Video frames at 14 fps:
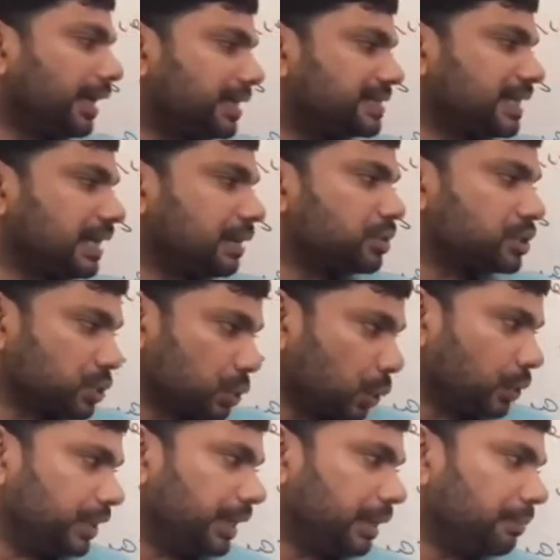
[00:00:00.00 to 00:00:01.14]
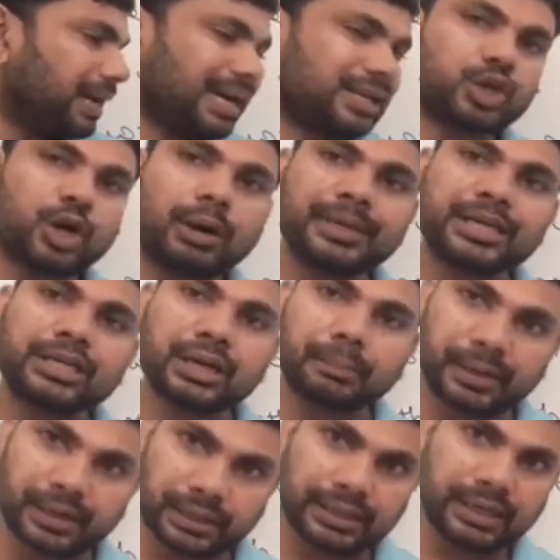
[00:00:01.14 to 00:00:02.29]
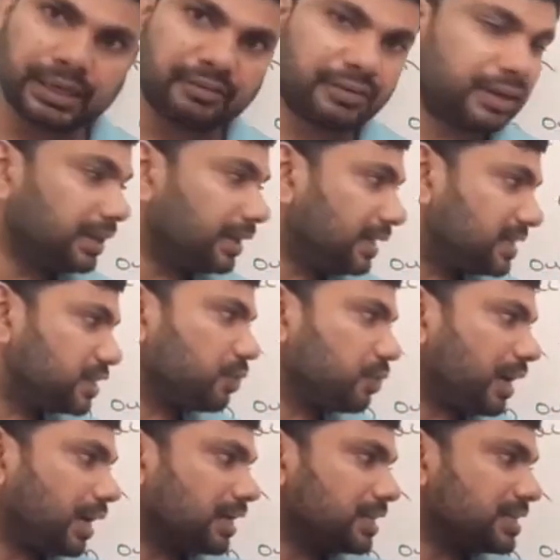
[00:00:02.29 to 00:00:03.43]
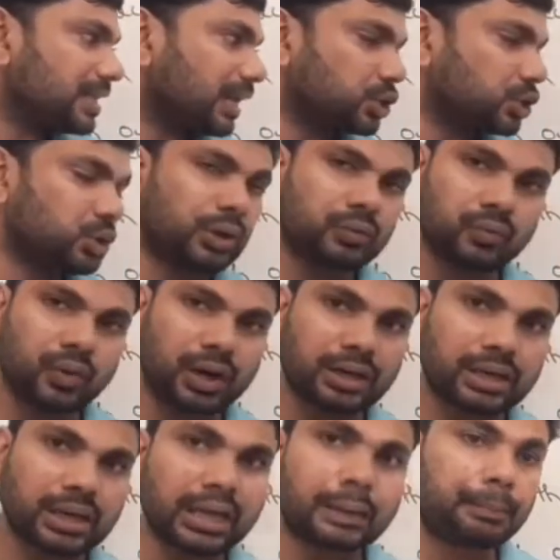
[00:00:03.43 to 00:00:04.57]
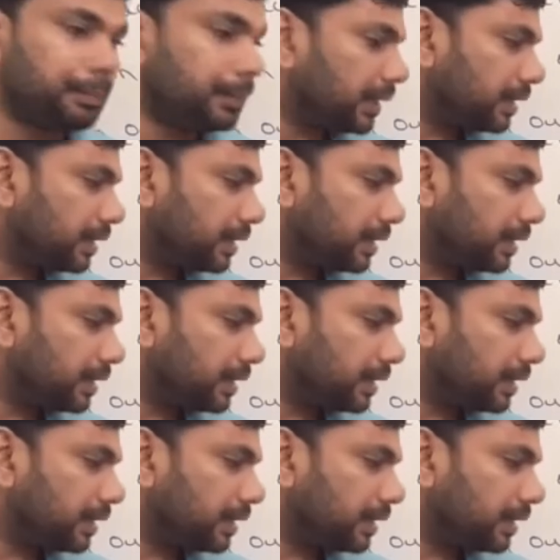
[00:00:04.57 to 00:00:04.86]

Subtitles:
Example, sodium, atomic number 11, its valence electron 1.